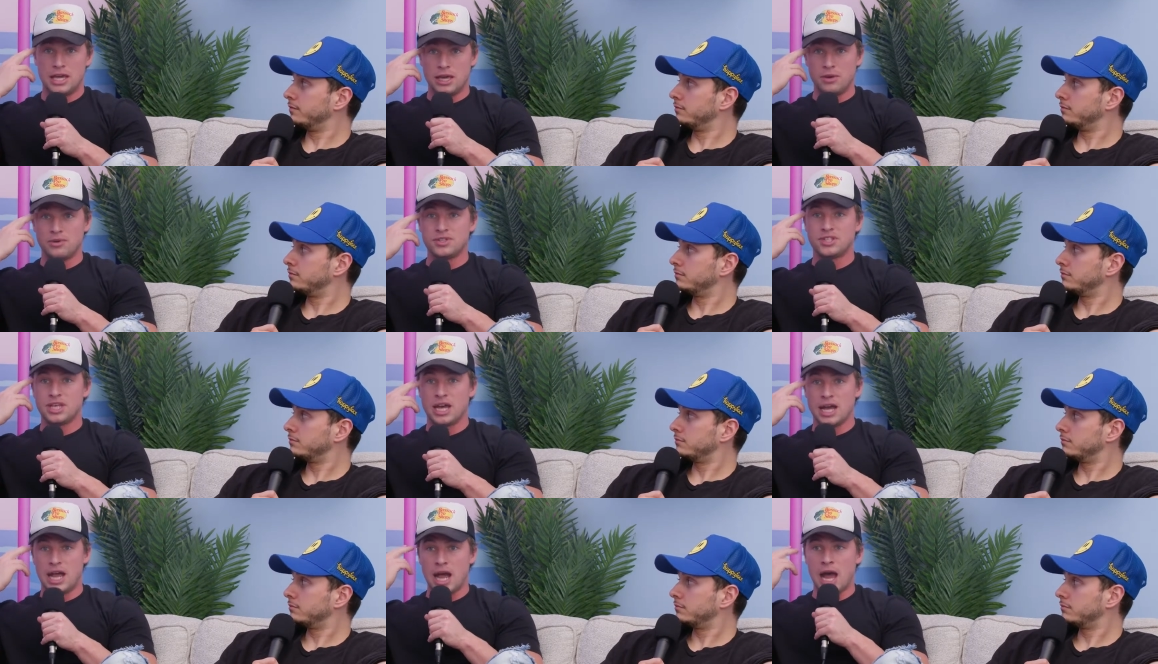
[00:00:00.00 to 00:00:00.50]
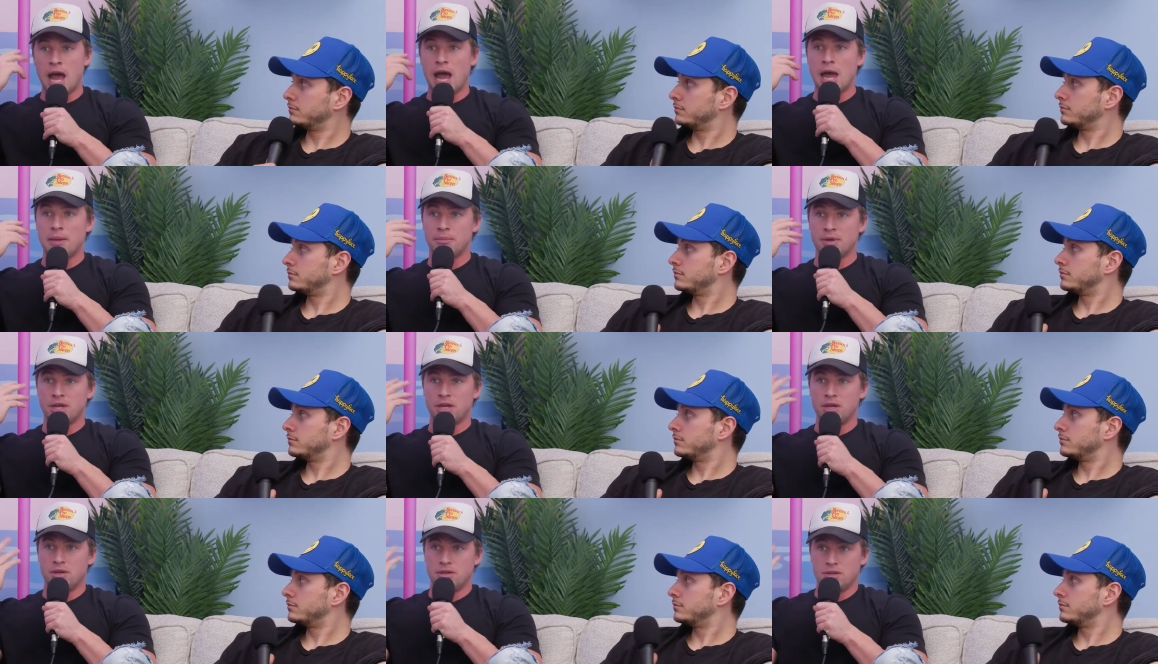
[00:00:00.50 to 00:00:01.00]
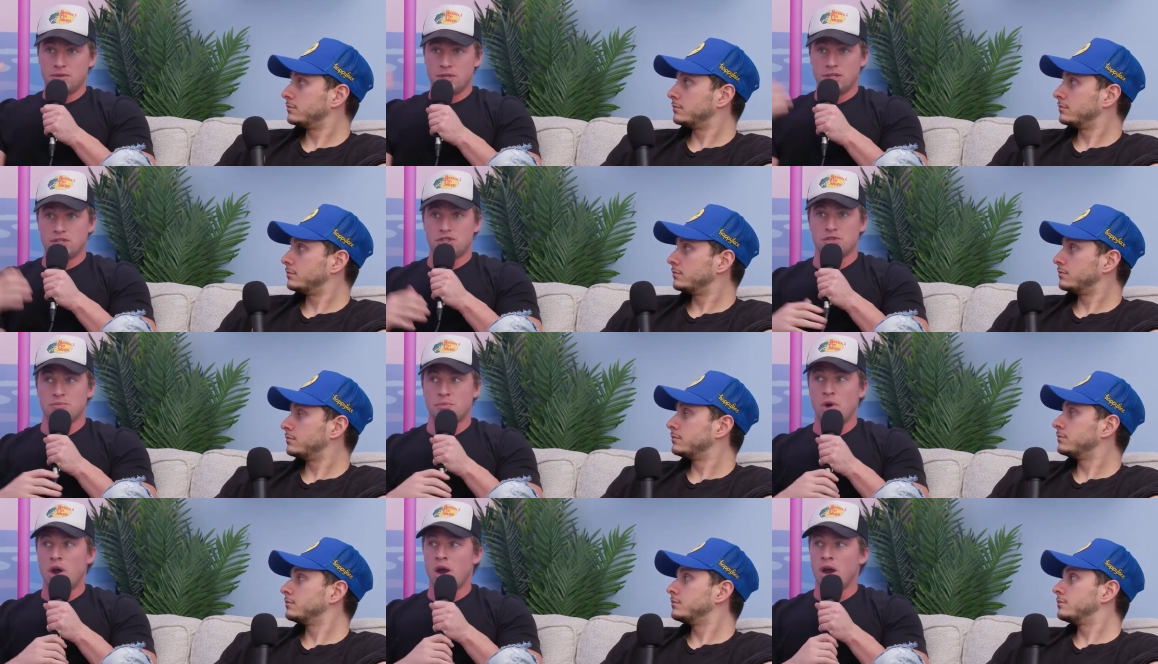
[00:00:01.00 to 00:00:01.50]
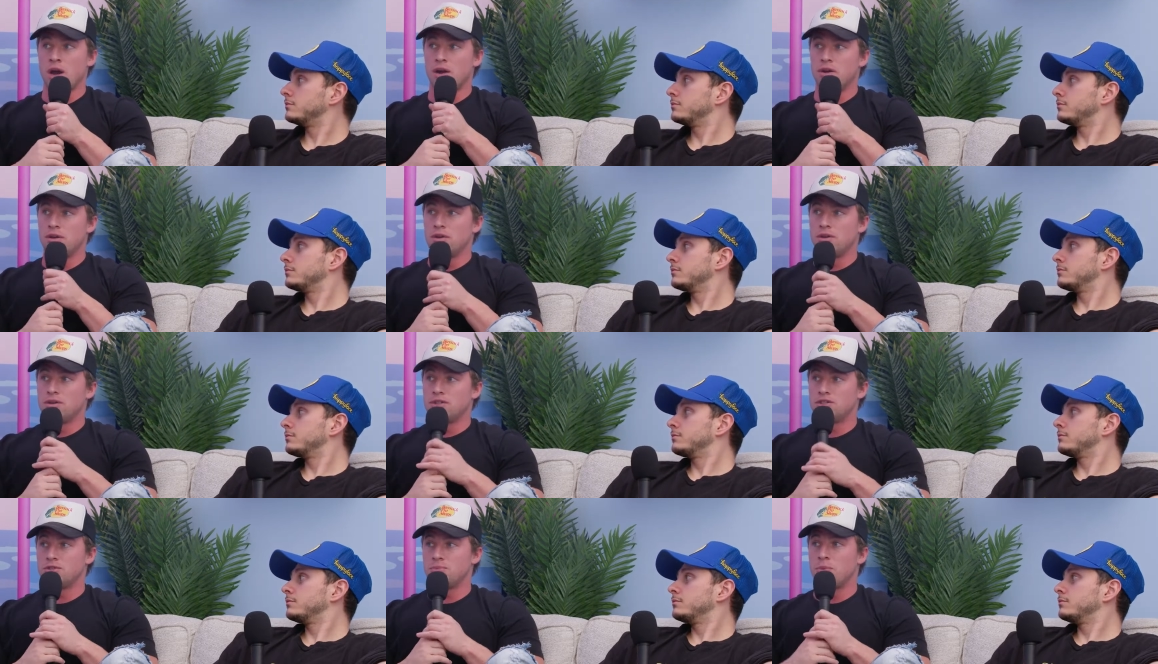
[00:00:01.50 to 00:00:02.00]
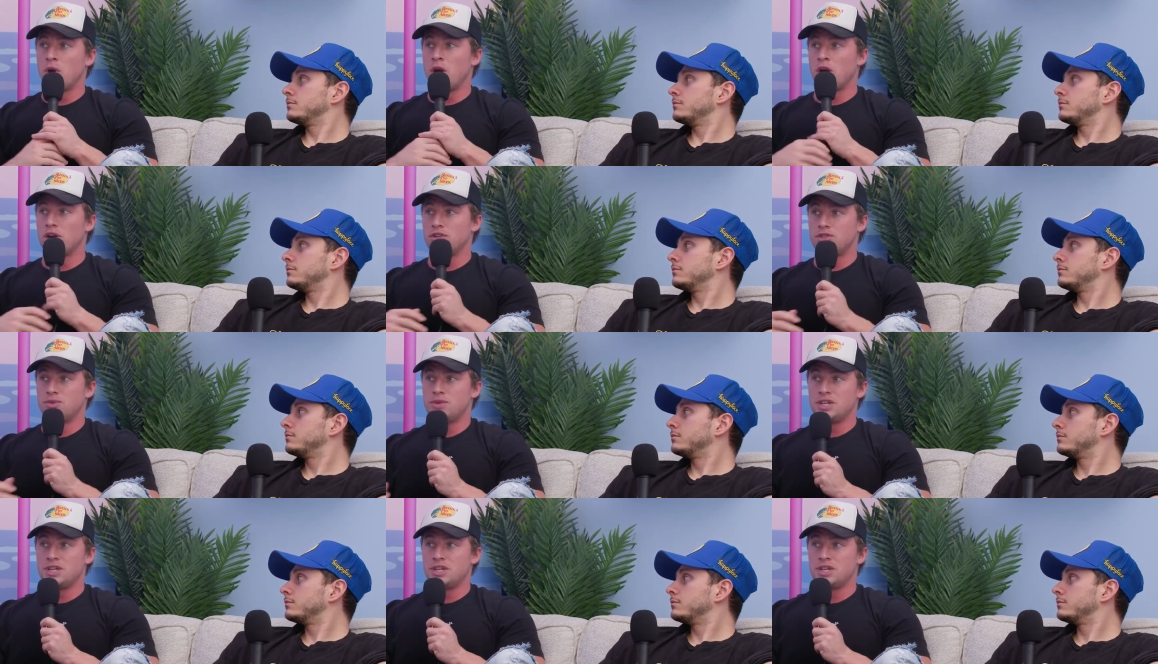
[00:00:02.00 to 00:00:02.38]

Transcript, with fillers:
Speaker 1: He was like, I'm it's smart, it's smart.